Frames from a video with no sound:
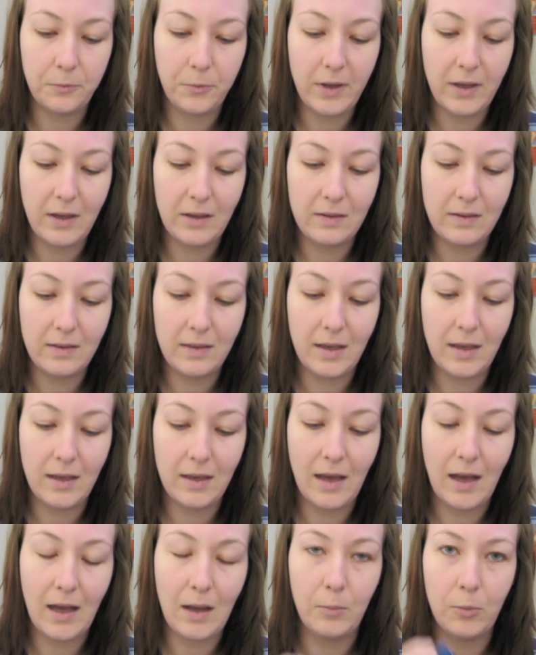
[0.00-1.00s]
with
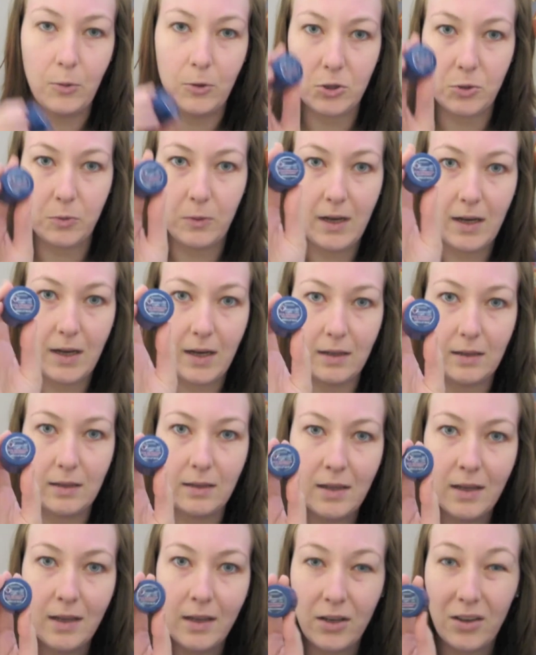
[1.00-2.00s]
the Bourjois
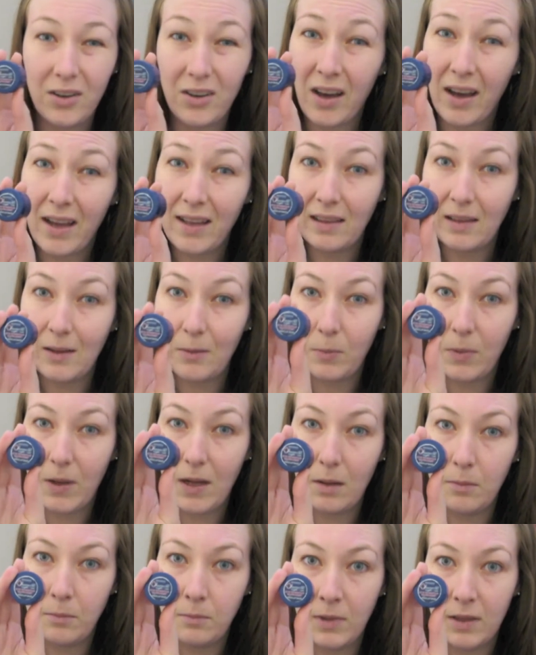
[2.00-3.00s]
Night Lip
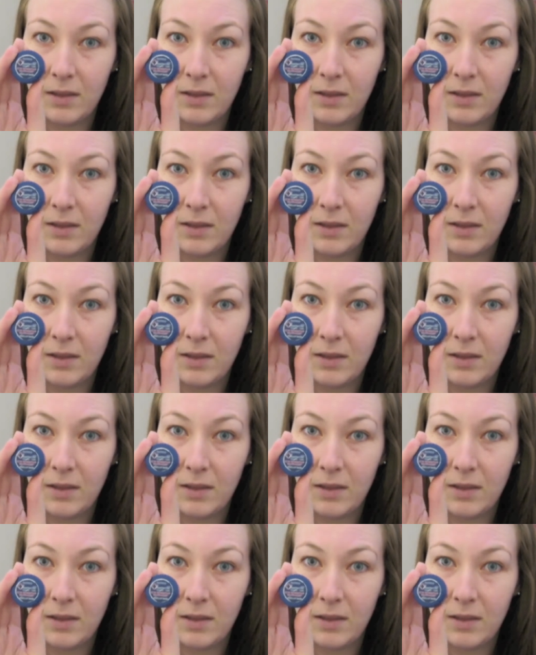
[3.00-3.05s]
Balm.